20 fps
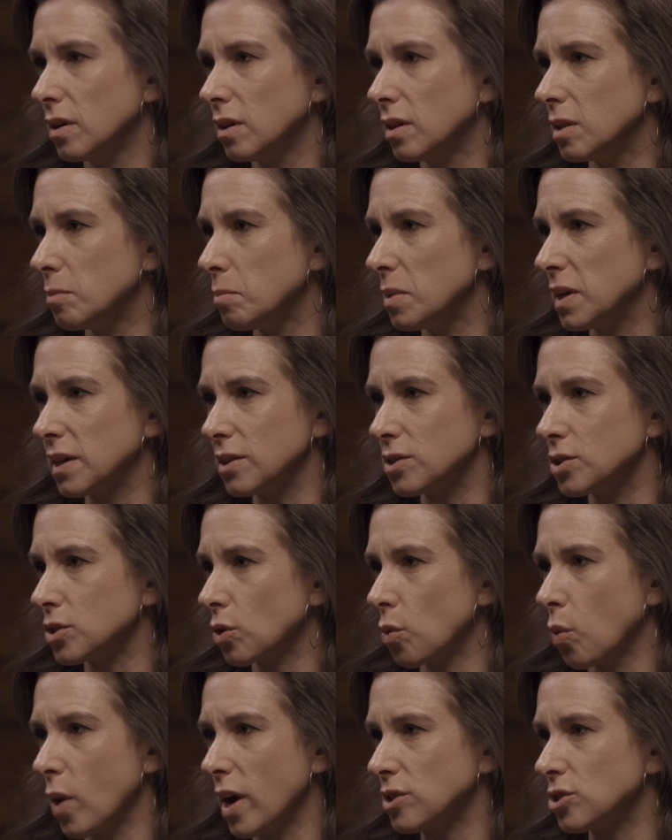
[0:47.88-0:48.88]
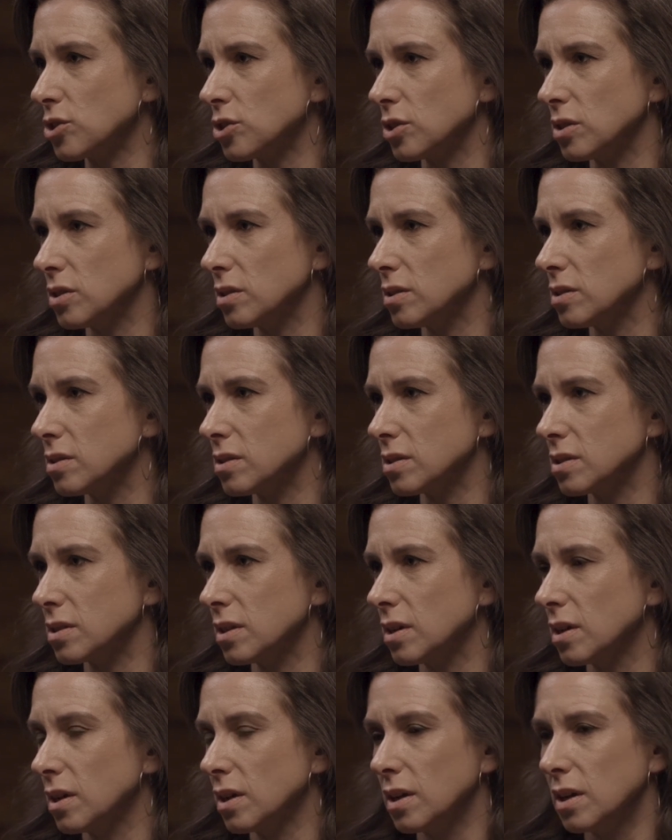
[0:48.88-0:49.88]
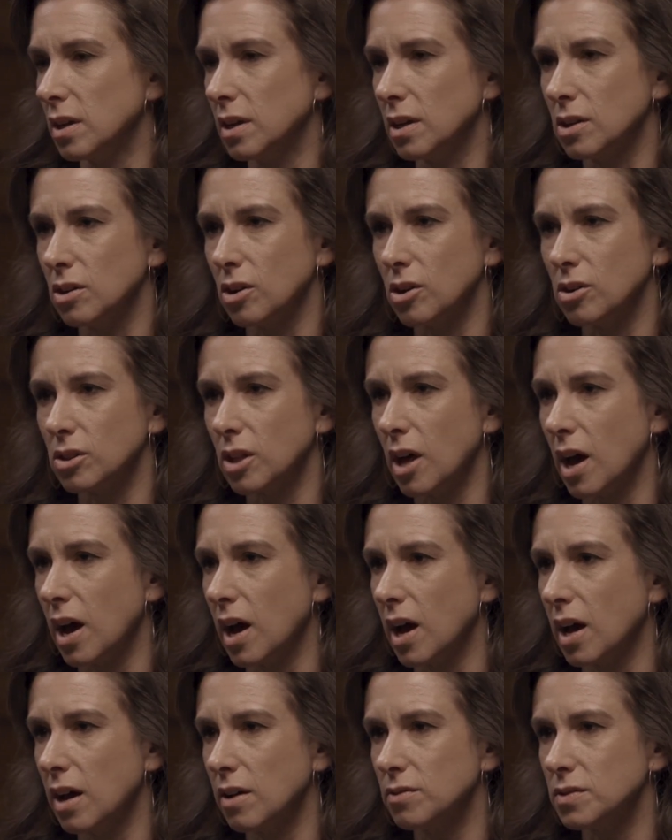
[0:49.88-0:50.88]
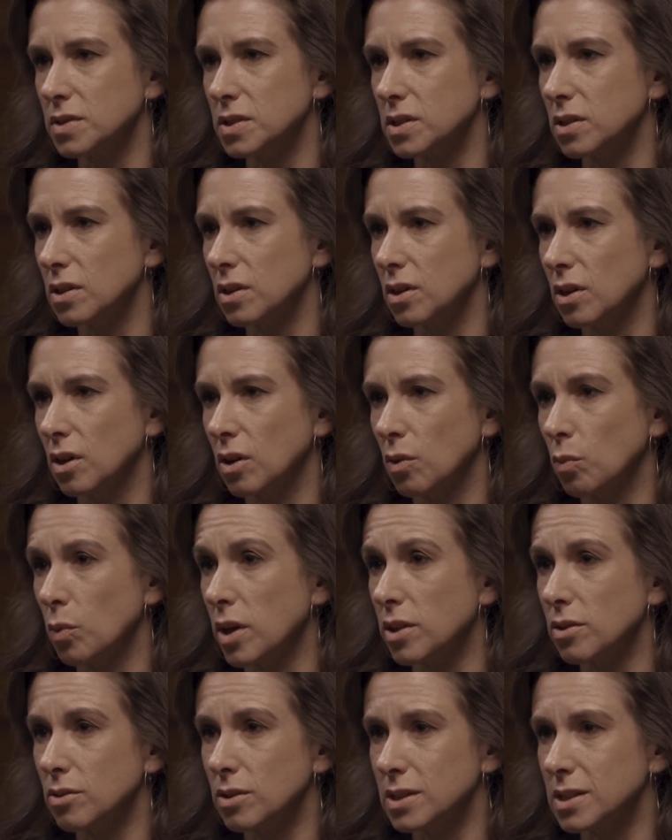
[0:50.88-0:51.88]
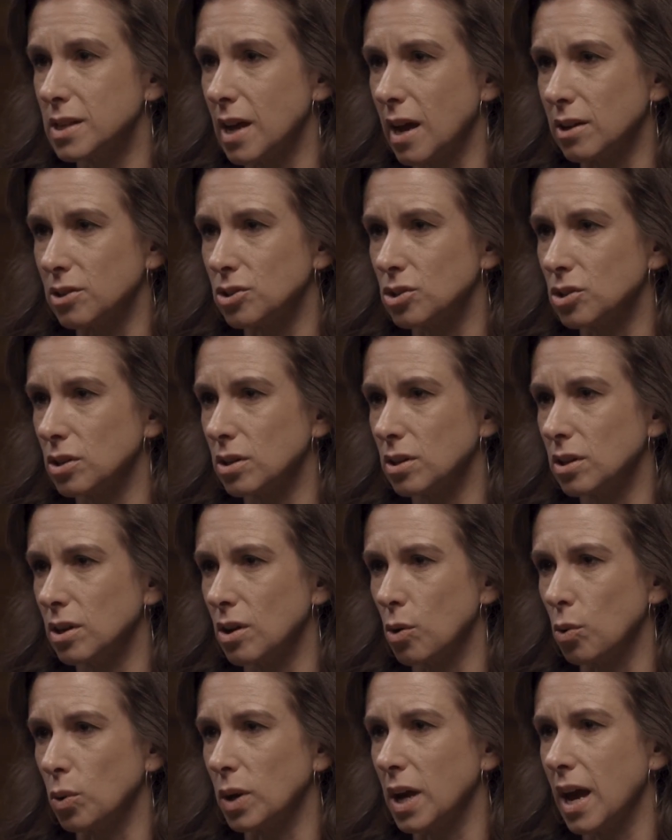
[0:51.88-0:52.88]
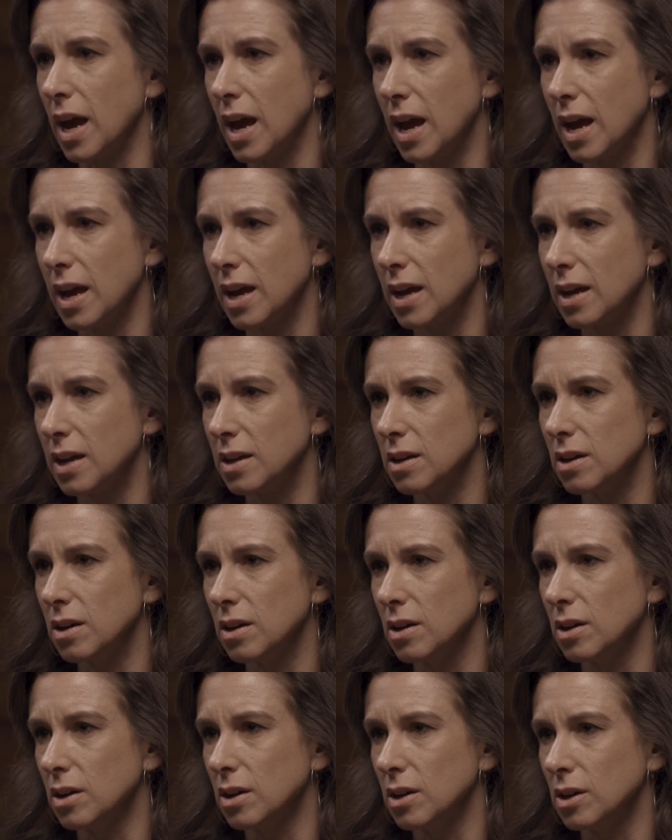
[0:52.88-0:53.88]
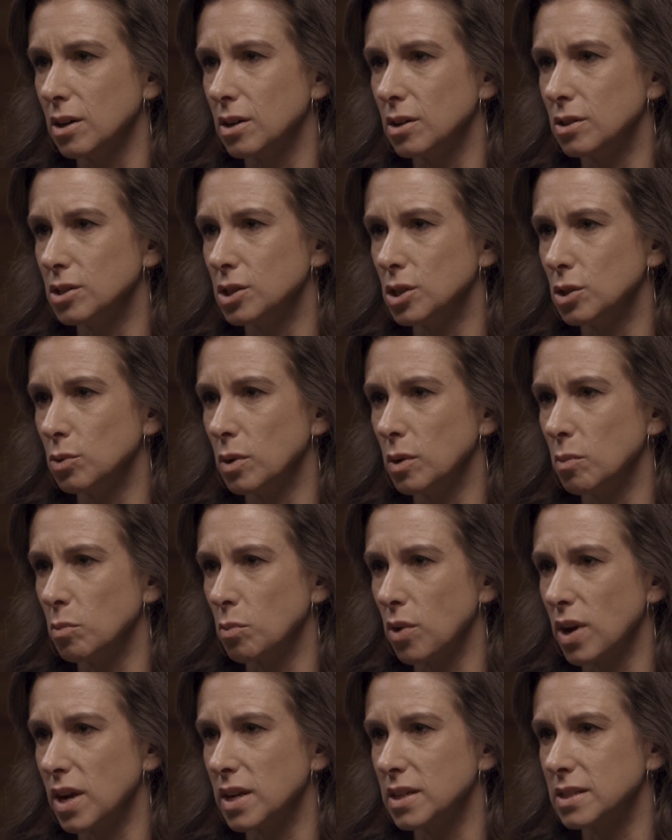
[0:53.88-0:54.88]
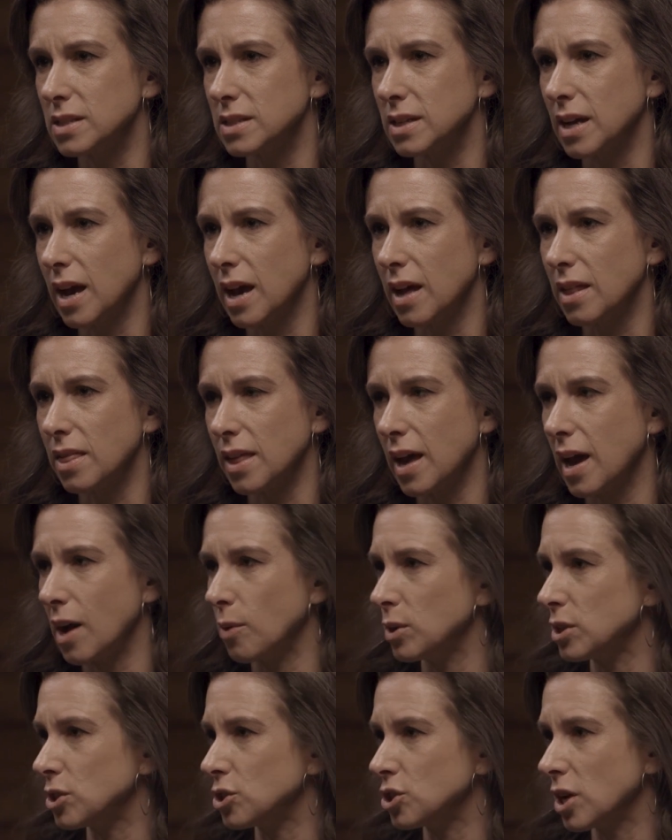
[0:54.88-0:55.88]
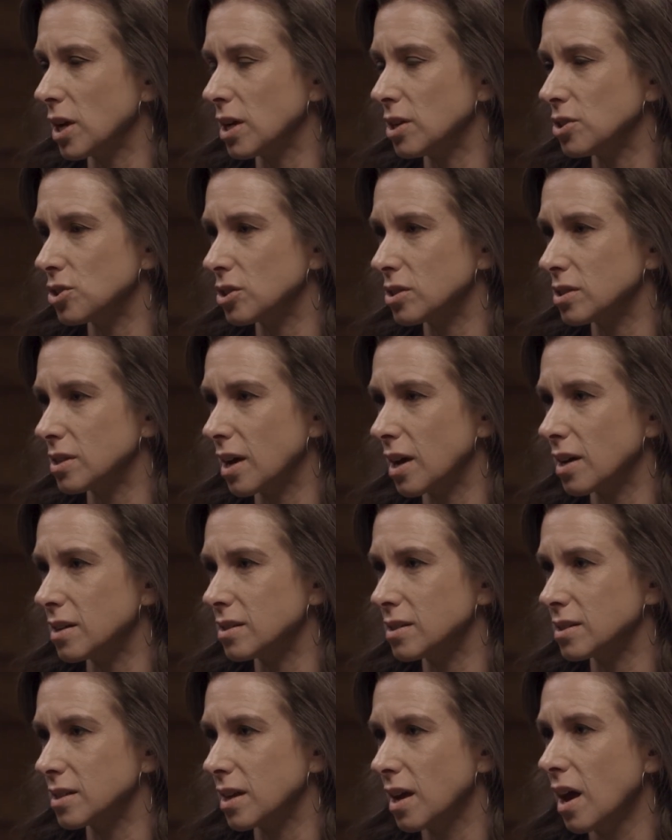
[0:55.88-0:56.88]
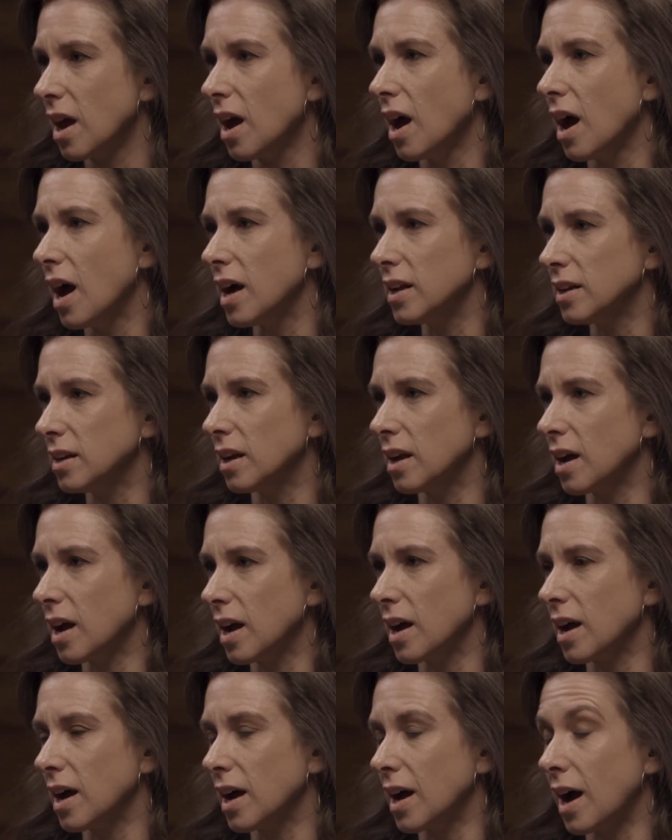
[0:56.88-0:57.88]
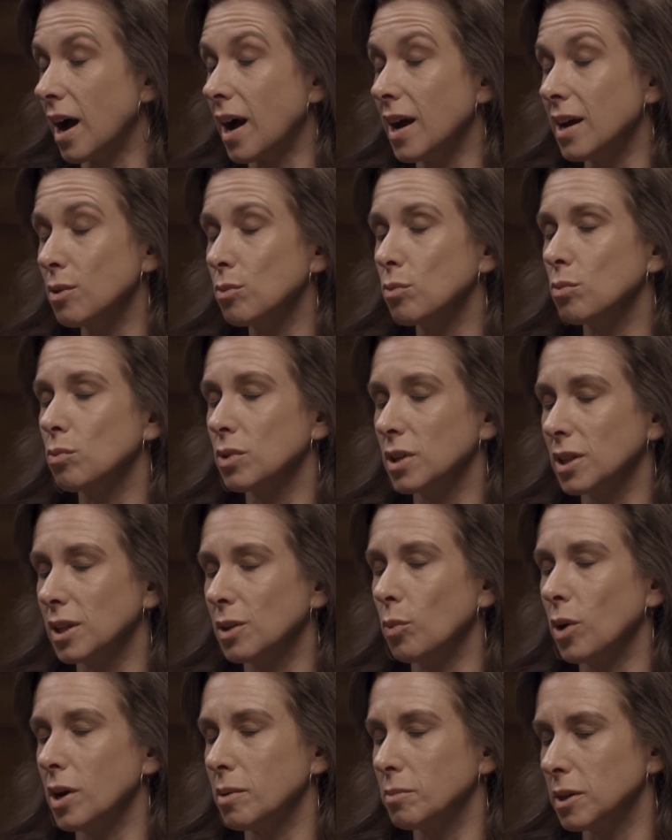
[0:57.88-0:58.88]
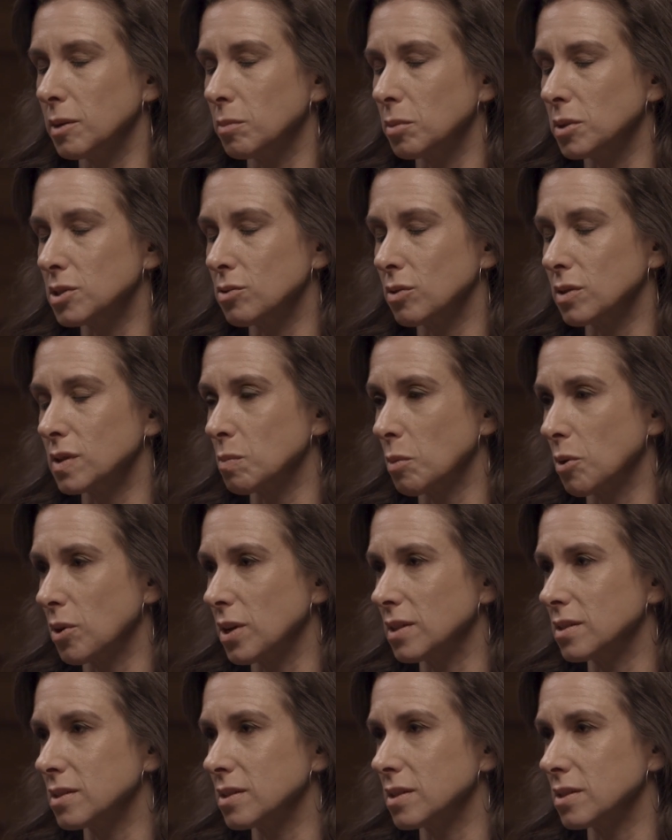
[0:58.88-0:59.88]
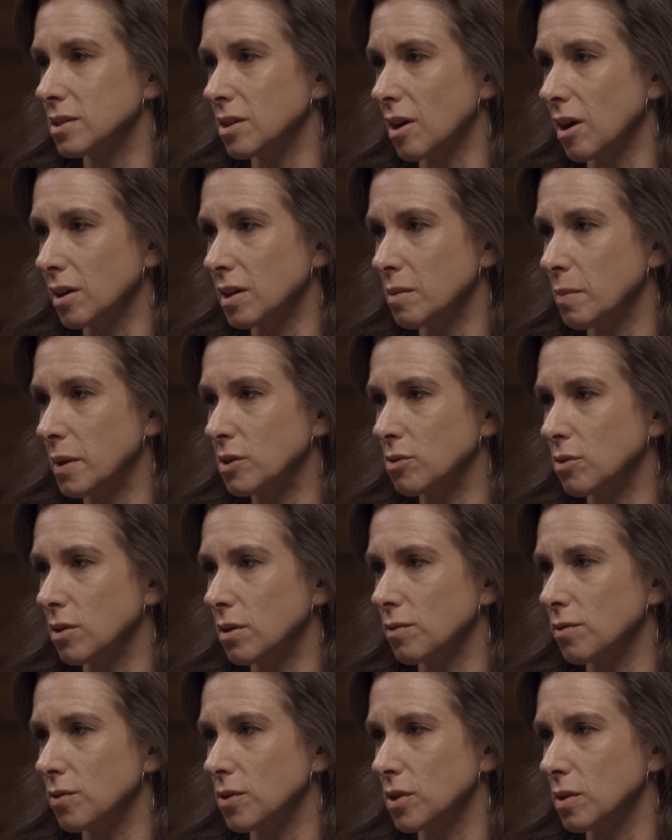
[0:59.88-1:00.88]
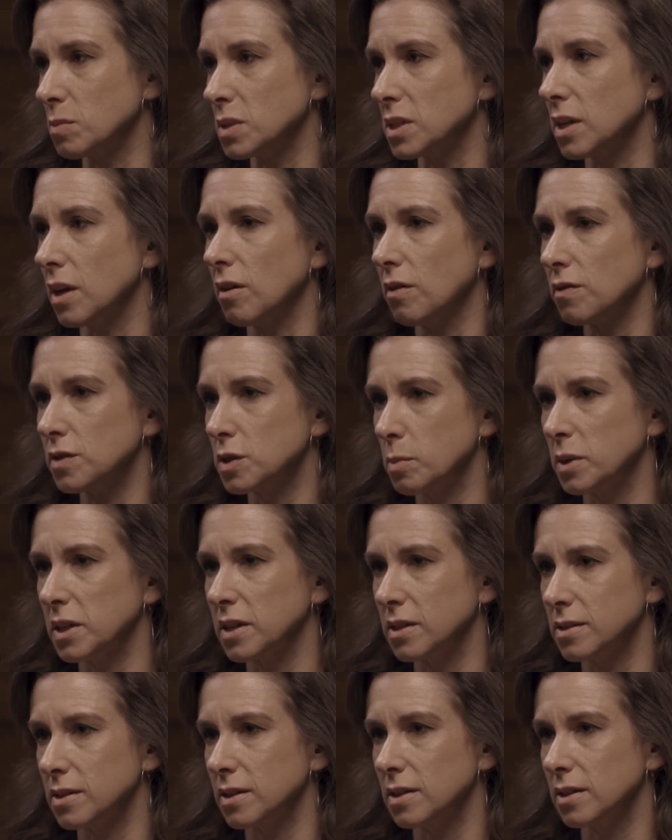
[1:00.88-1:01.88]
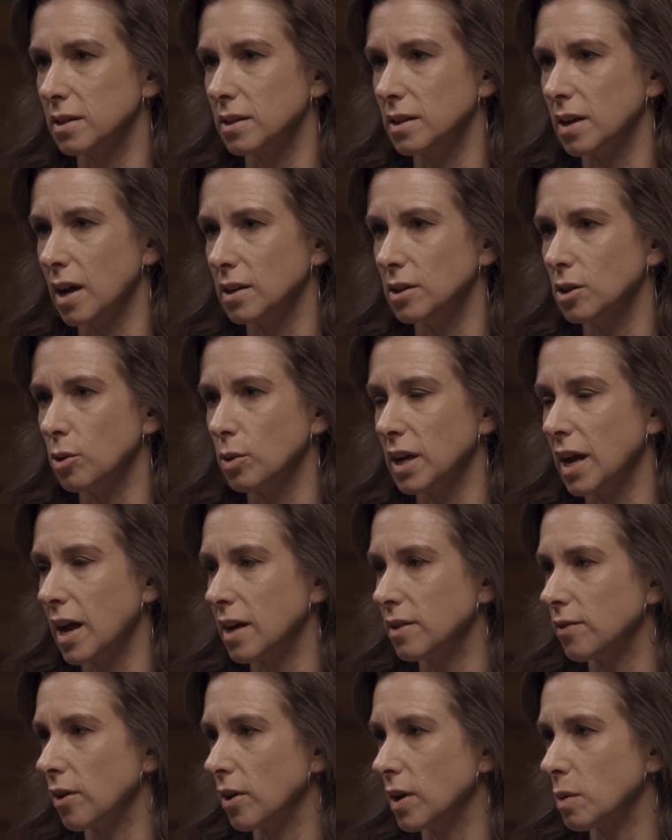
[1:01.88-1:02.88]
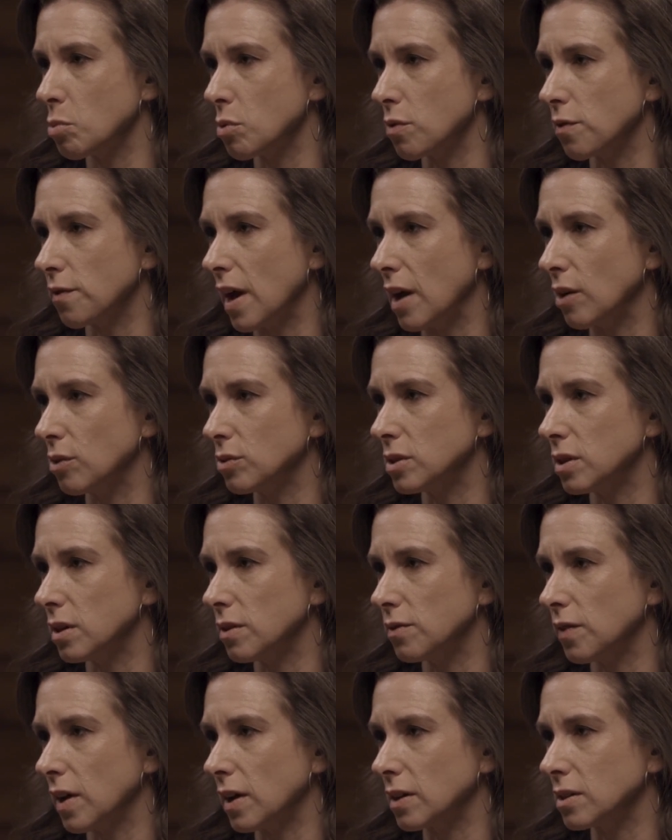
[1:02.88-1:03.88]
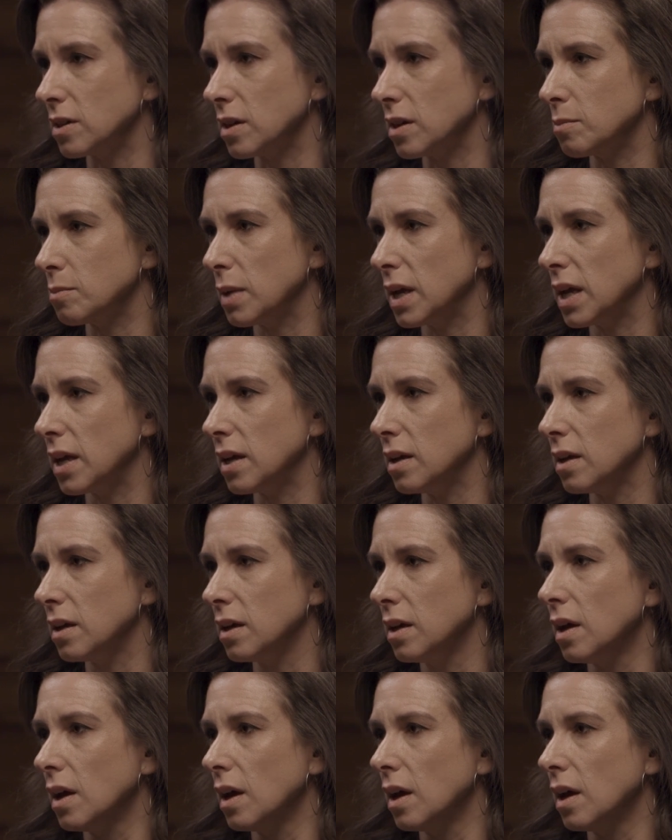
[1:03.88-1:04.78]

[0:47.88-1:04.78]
the biggest questions in our lives, whether it's actually okay to embrace death, how it changes us. And I really want people to experience this documentary for themselves because I know it had a very profound effect me.